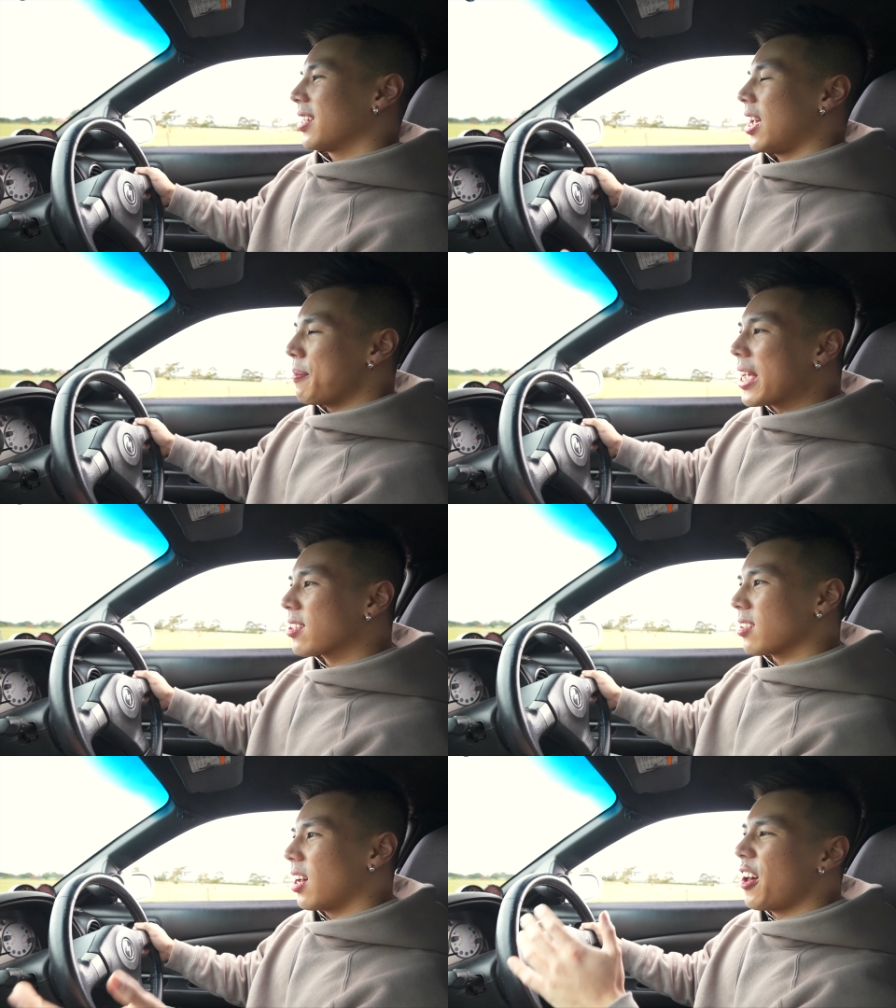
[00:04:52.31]
it
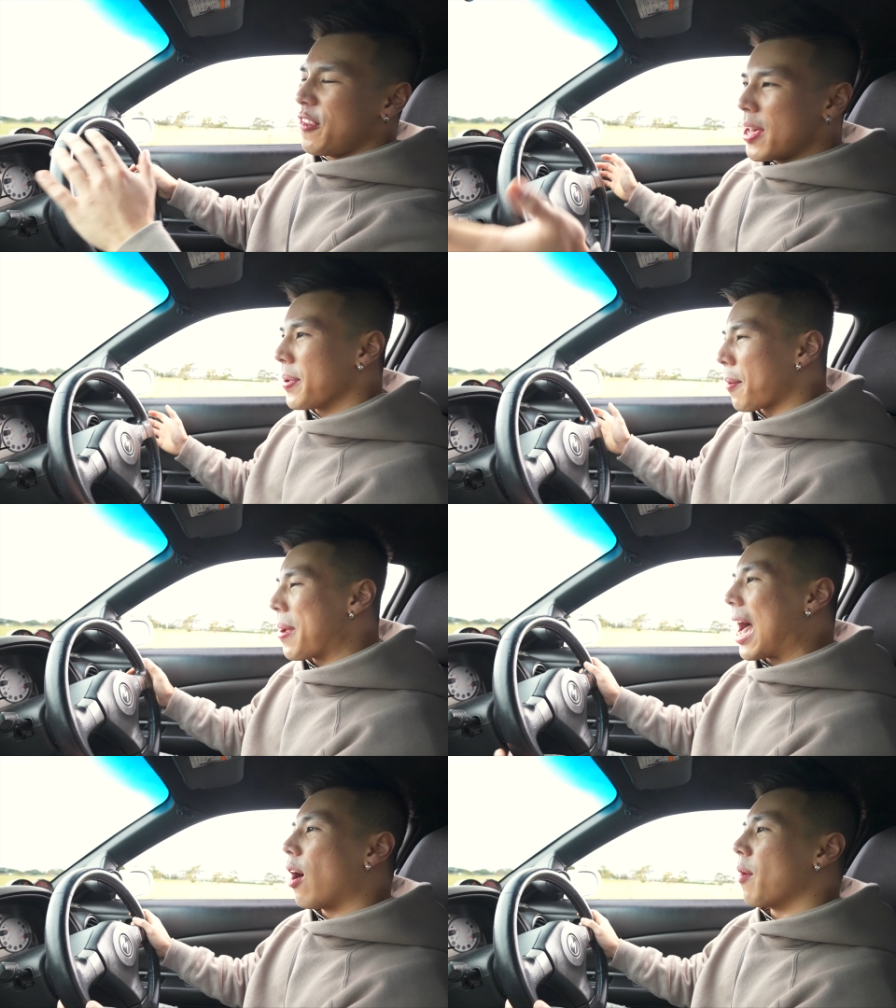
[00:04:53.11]
makes a fair bit of
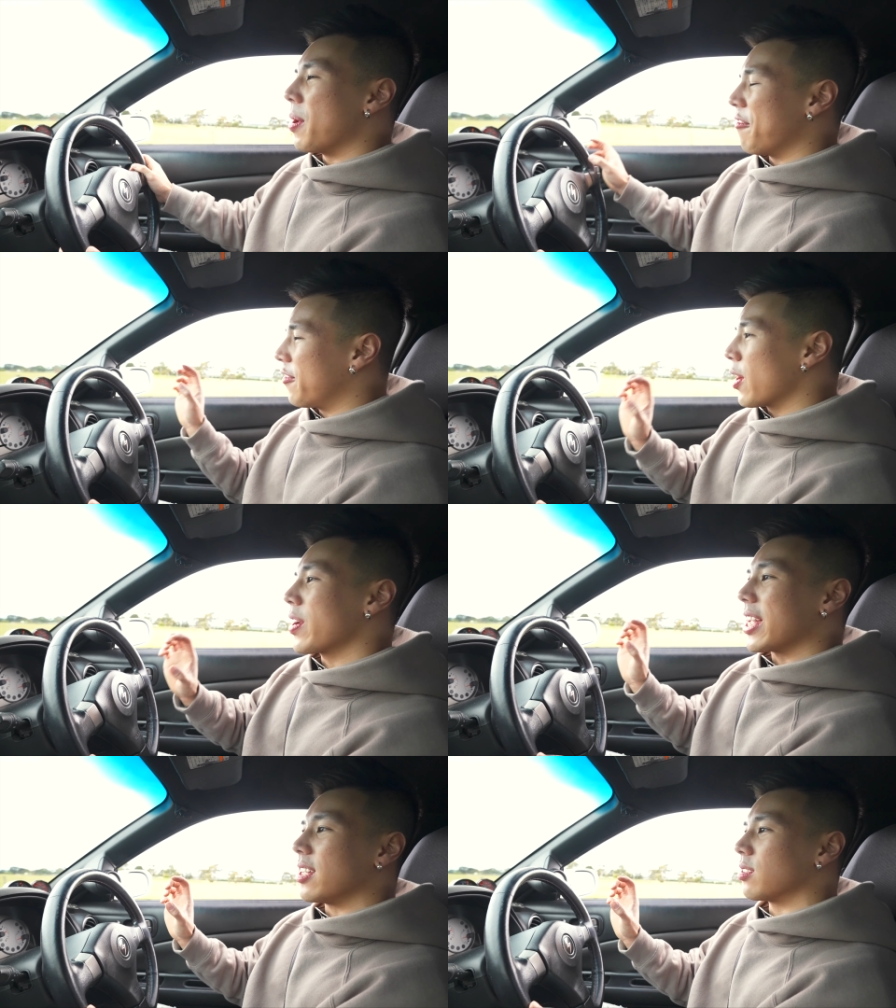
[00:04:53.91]
power, but
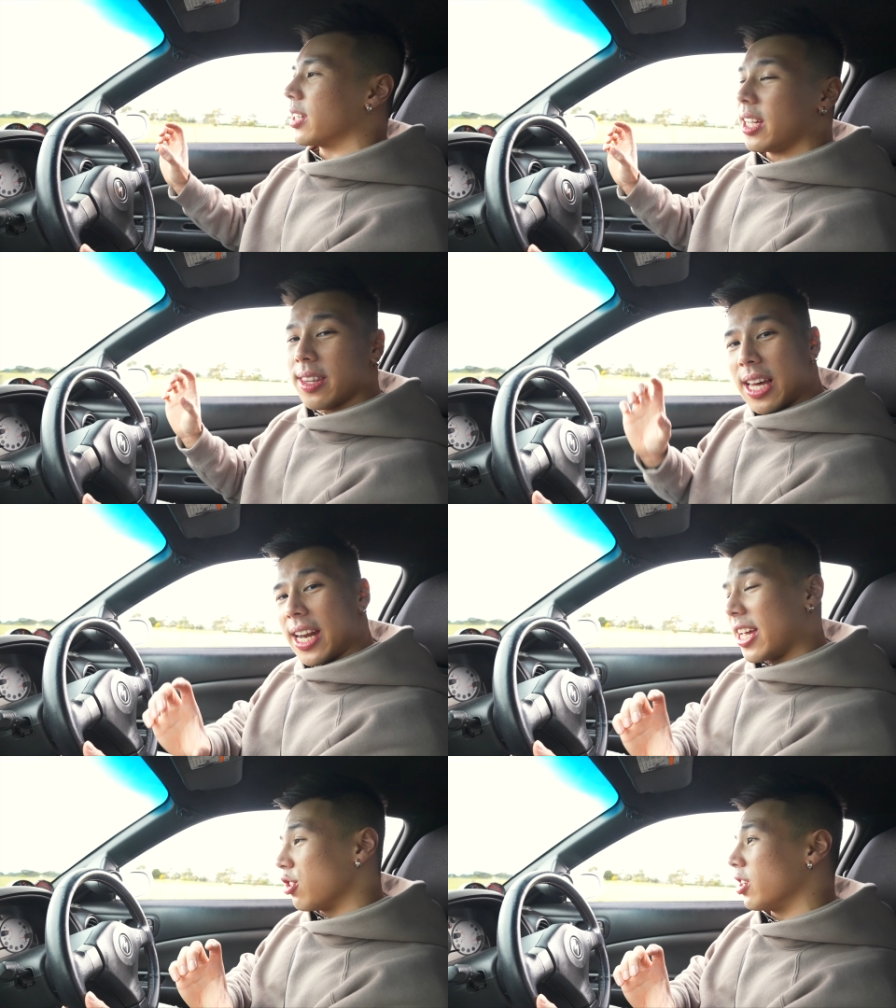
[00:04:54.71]
very easily
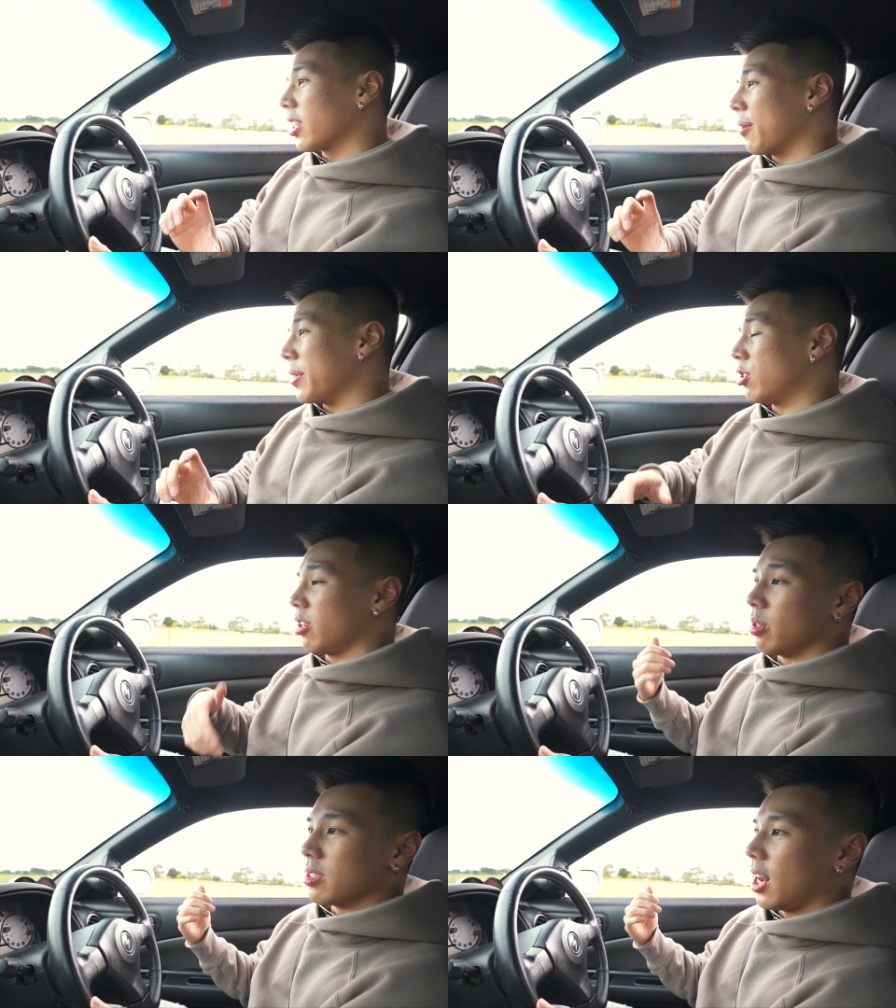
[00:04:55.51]
that engine can be
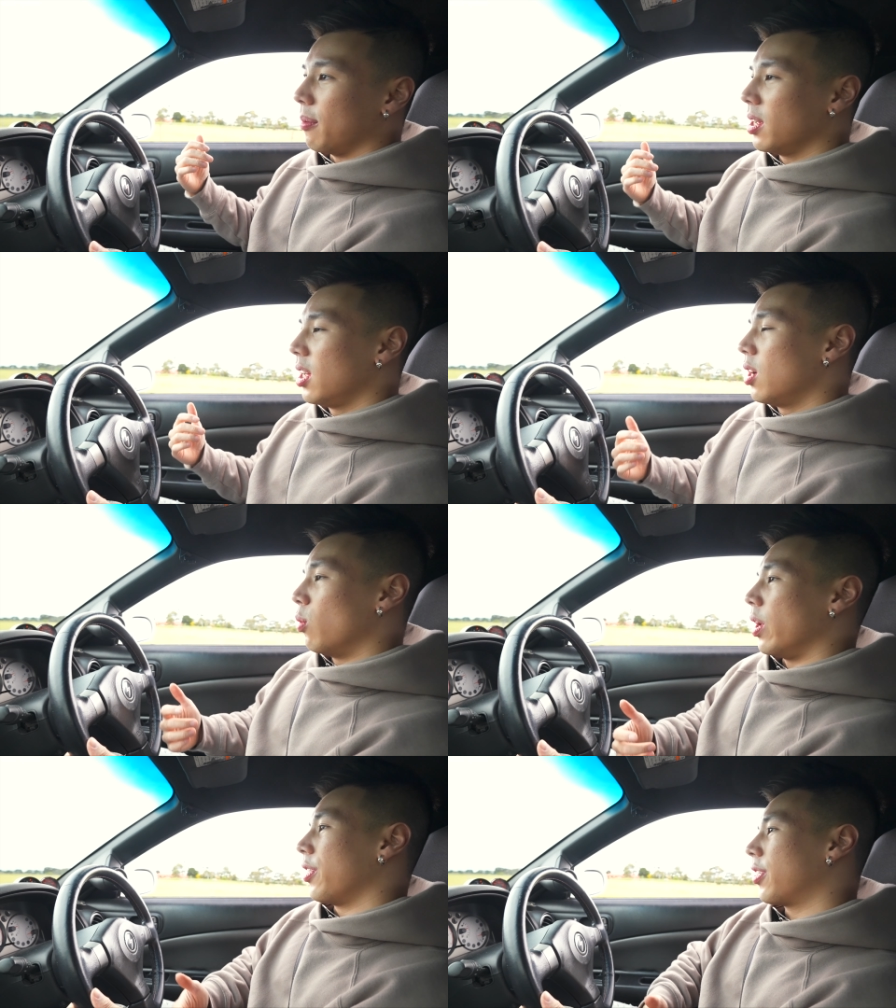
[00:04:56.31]
tuned up
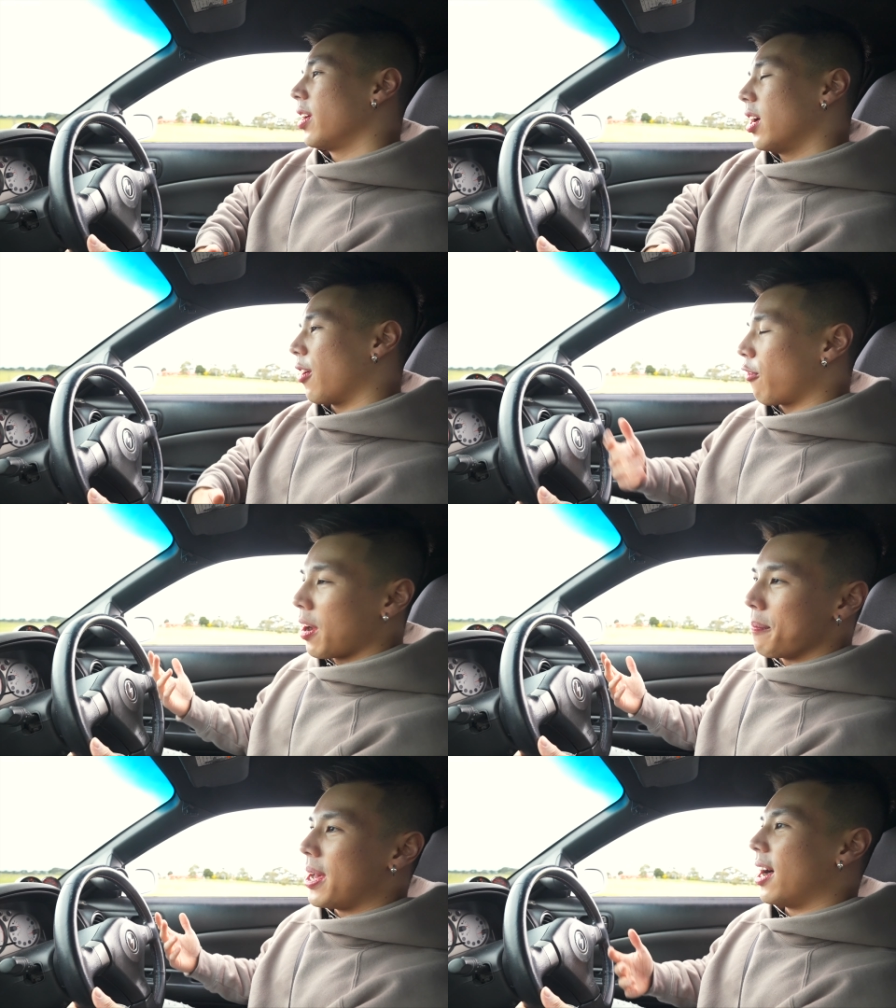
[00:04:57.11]
with a
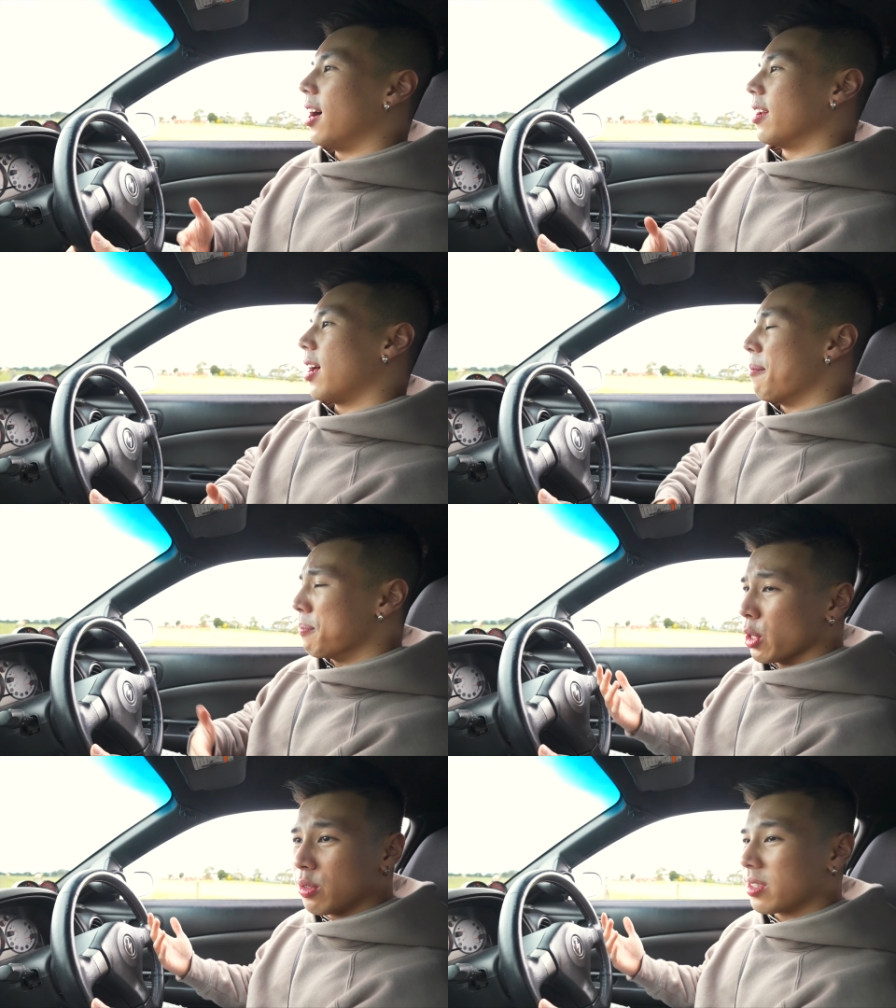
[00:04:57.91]
front mount, a
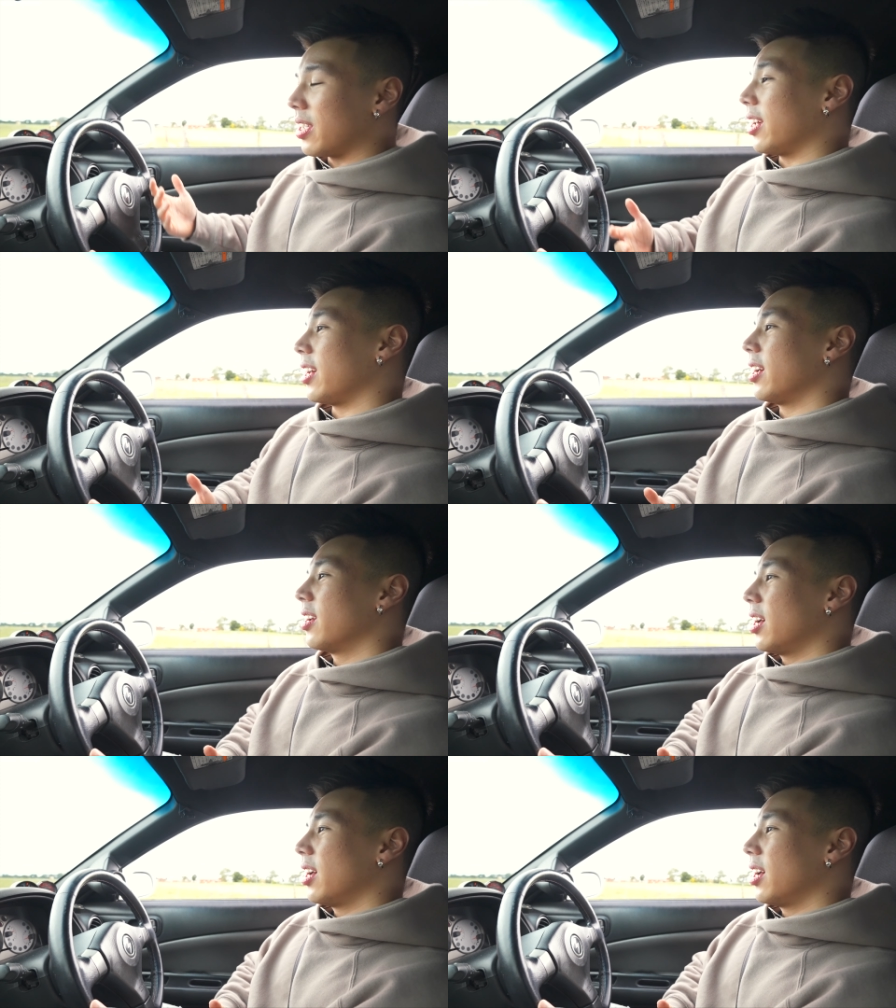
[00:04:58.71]
boost T,